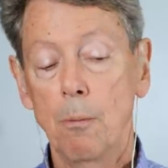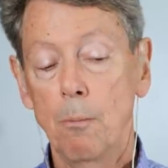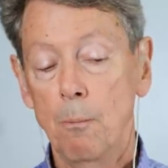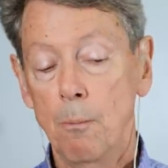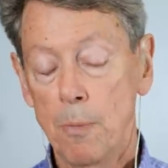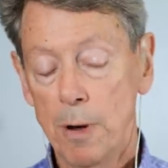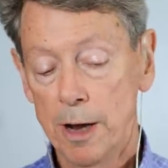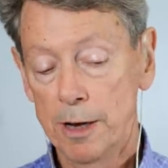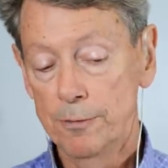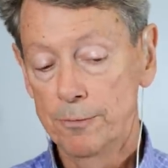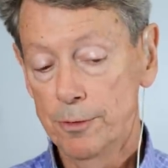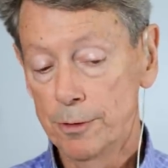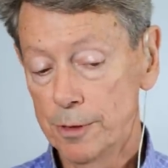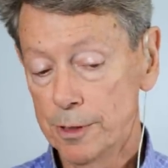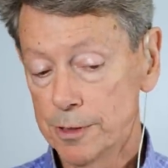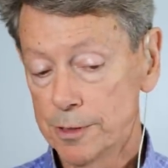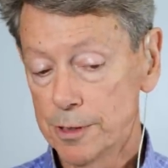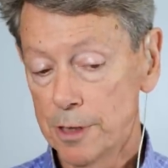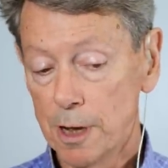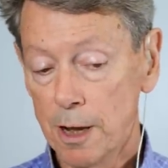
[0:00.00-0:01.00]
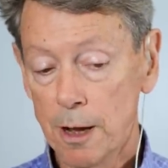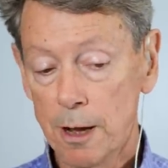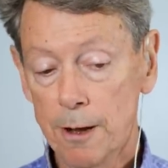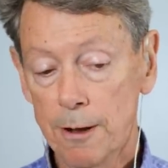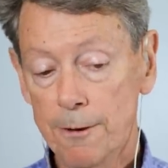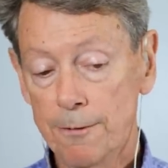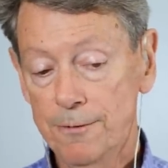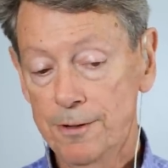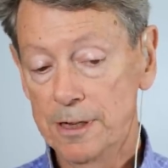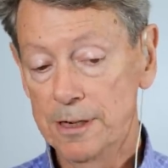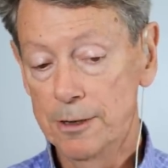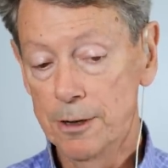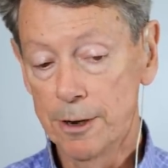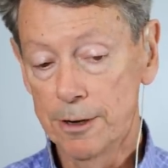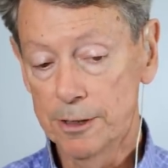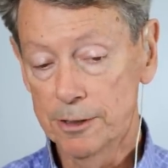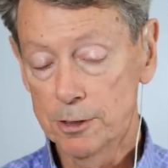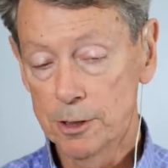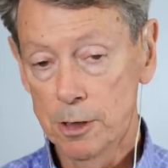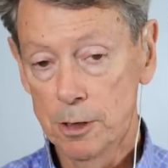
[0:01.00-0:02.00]
mindfulness of
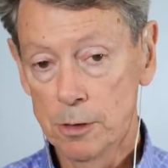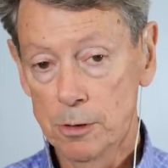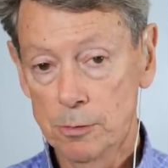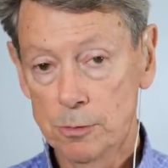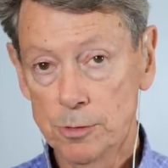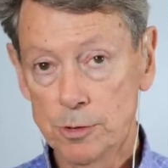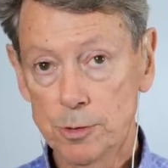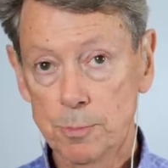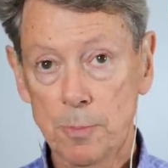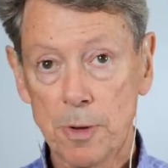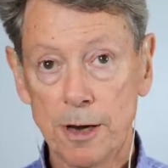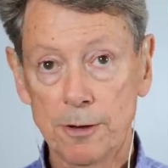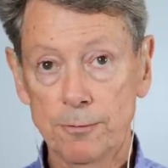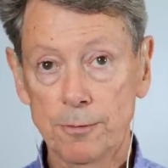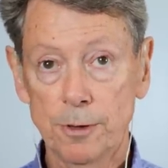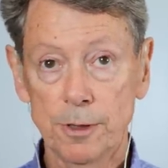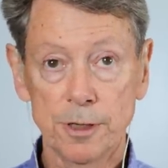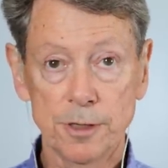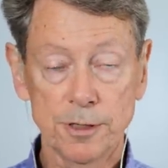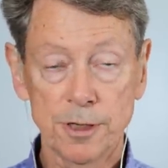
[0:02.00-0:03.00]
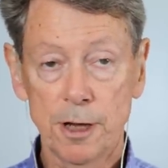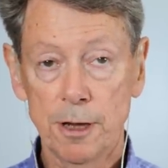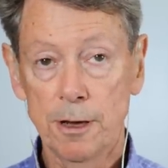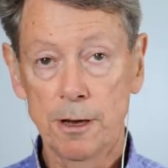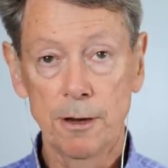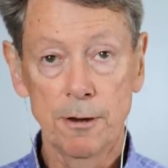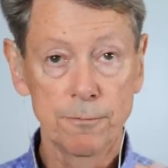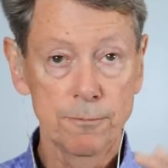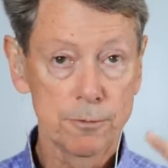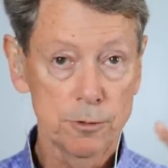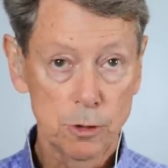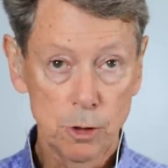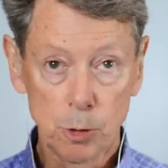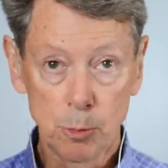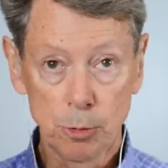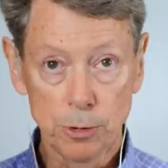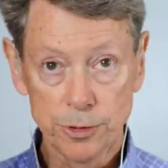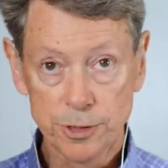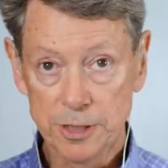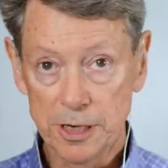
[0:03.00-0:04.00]
hedonic tones, mindfulness of
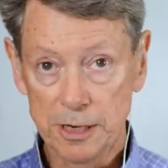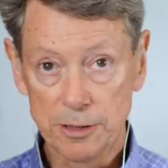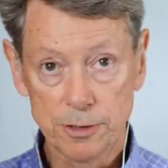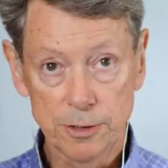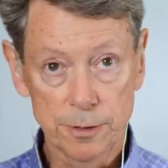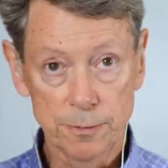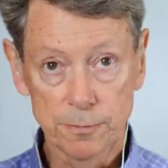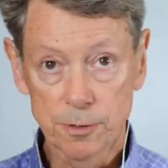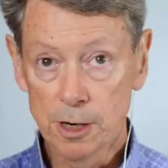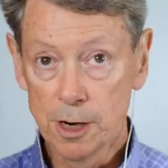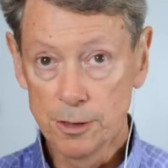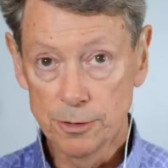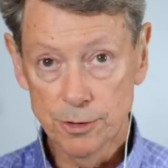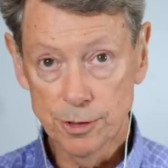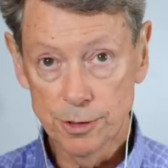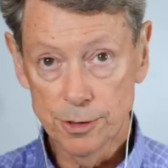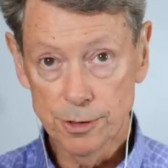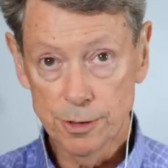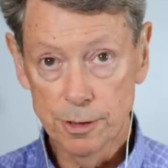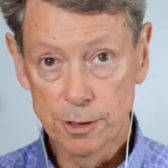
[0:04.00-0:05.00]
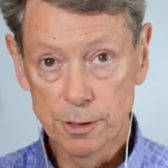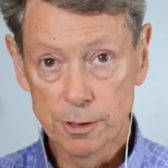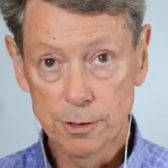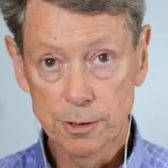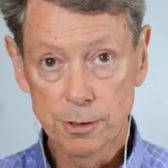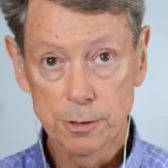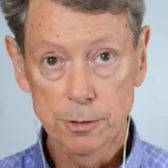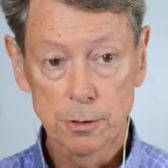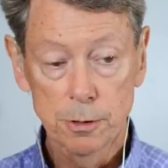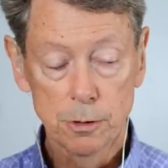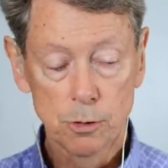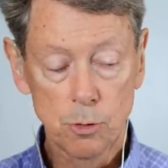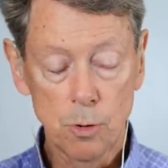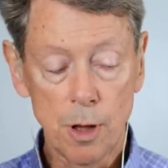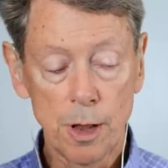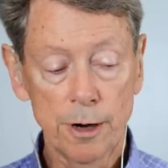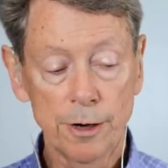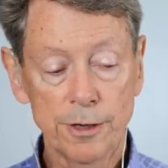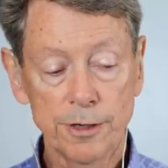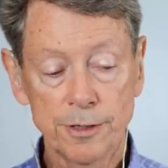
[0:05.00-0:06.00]
global states of consciousness,
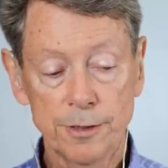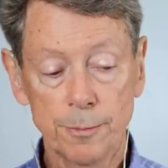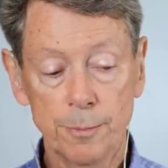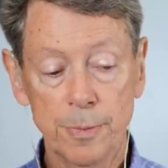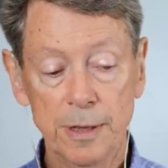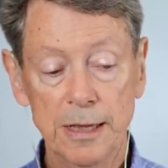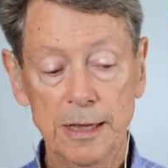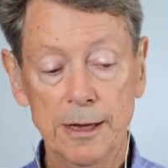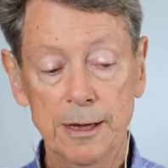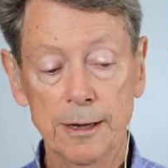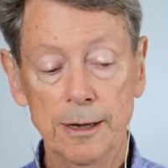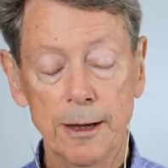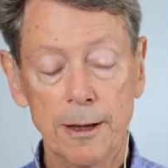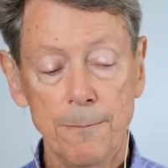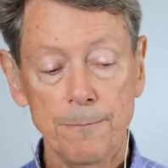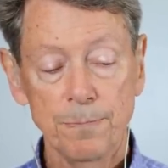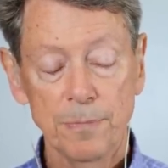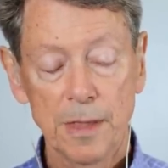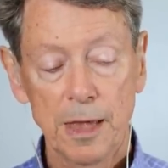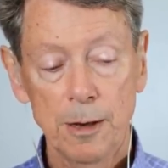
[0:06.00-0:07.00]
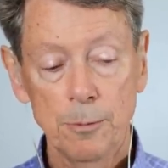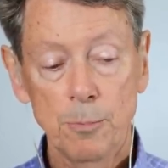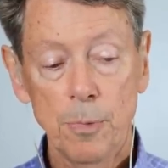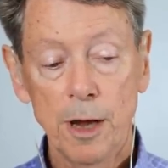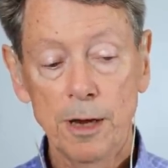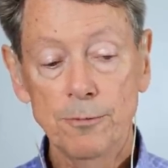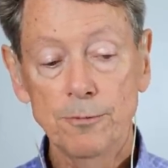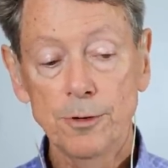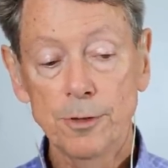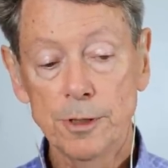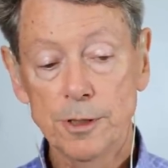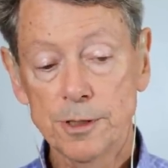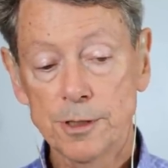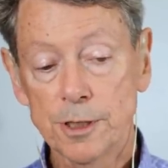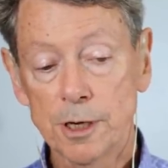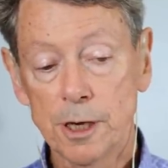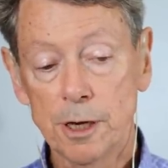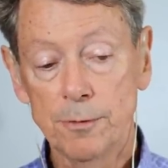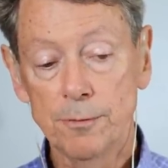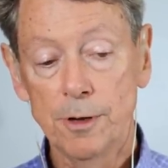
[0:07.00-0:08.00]
qualities of being, and mindfulness
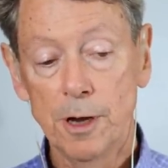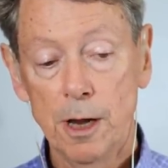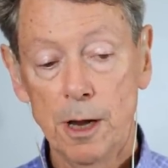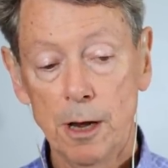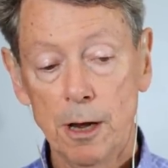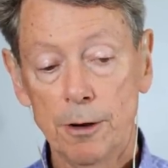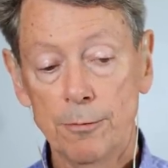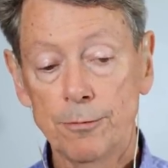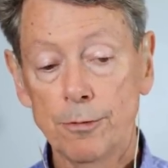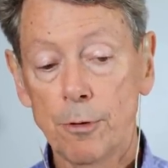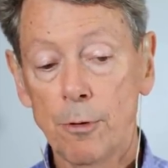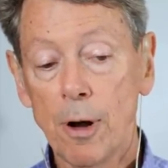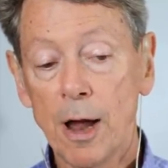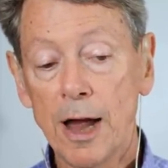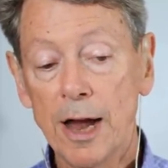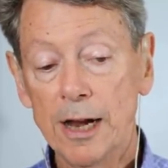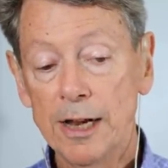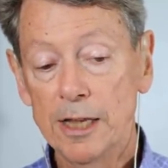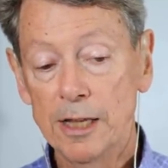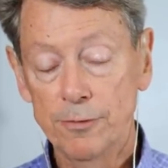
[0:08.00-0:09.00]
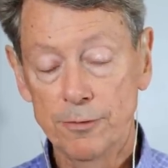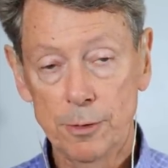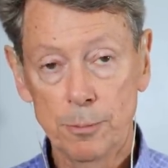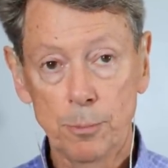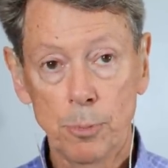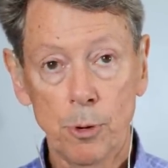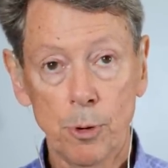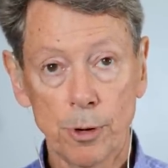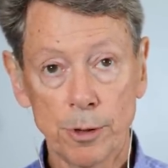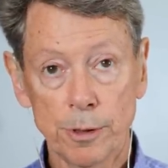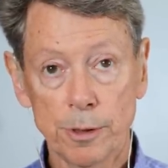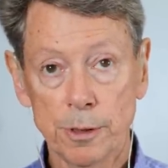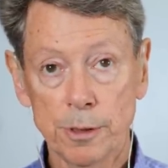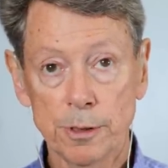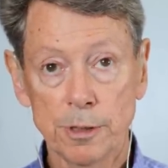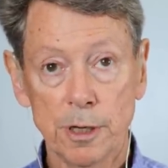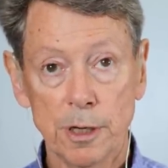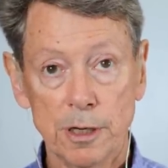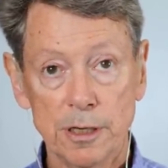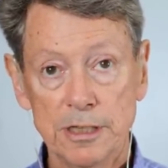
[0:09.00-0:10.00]
of a variety of
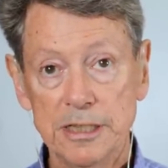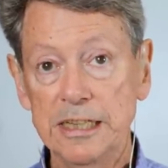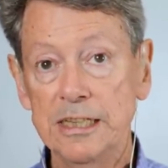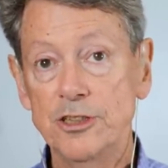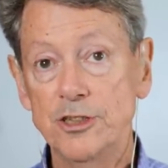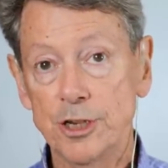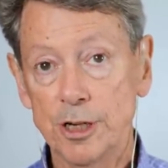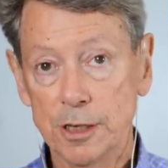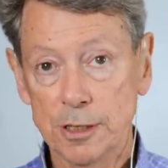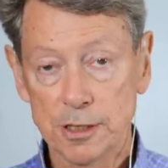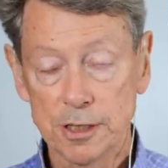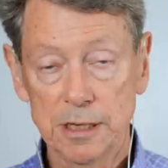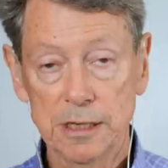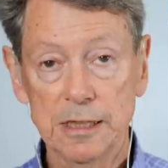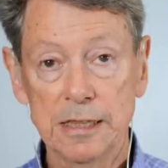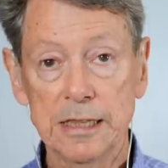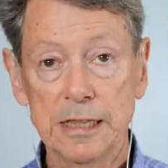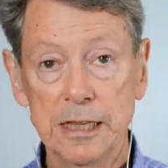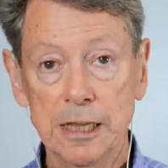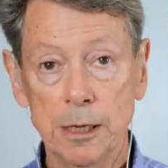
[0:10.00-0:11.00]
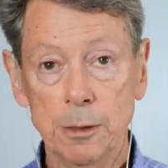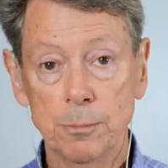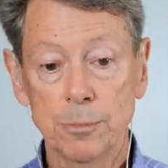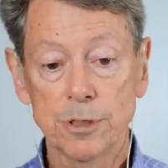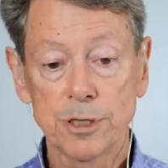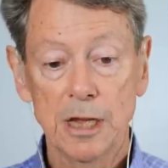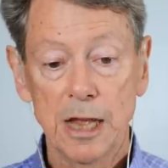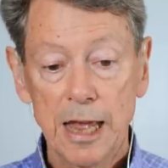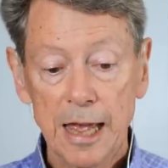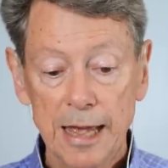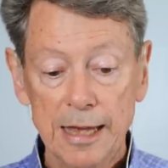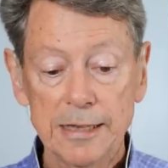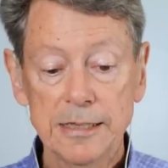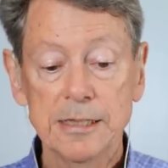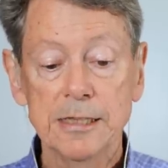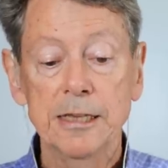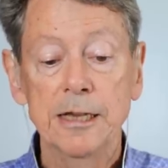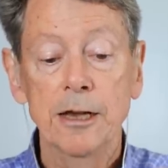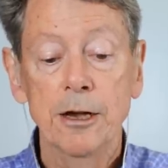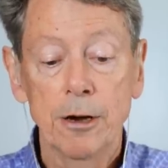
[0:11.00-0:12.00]
important teachings and themes
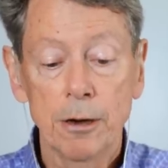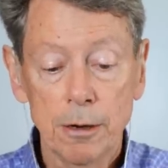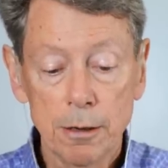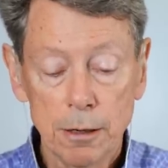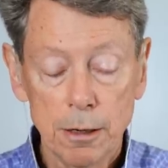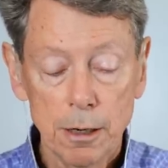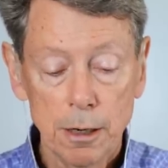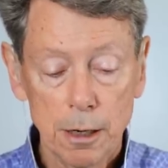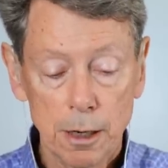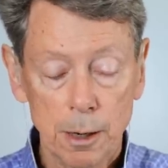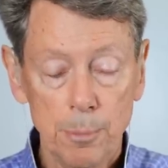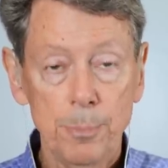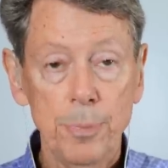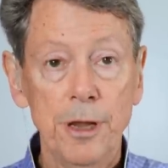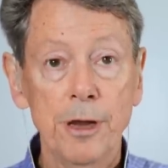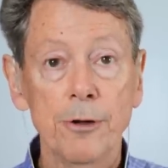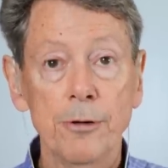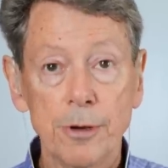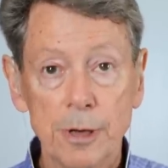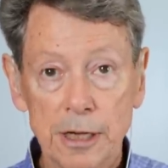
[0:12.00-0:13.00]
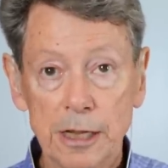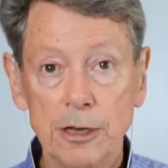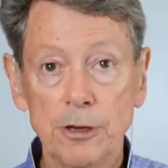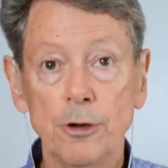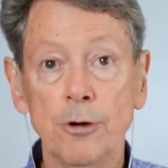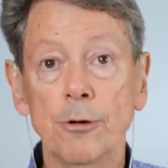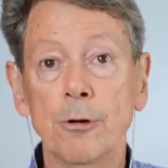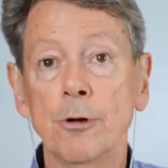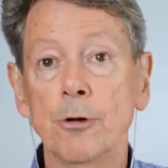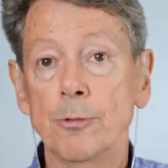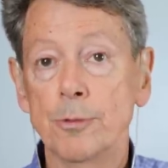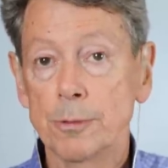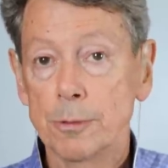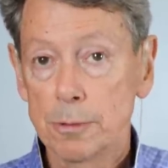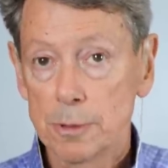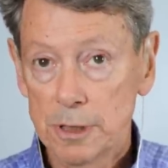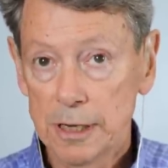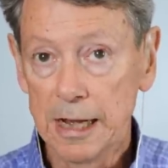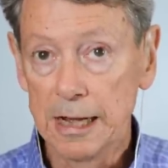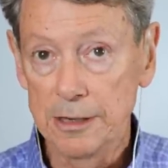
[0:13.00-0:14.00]
as they are appearing in your own
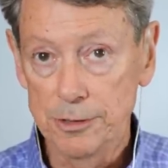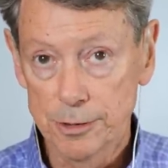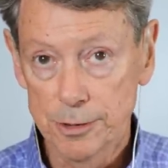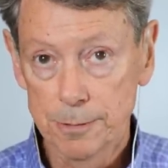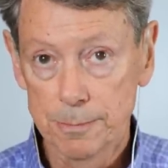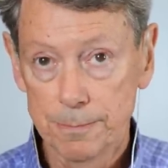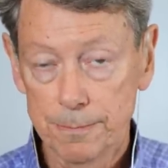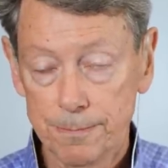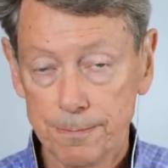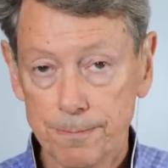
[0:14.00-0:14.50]
case.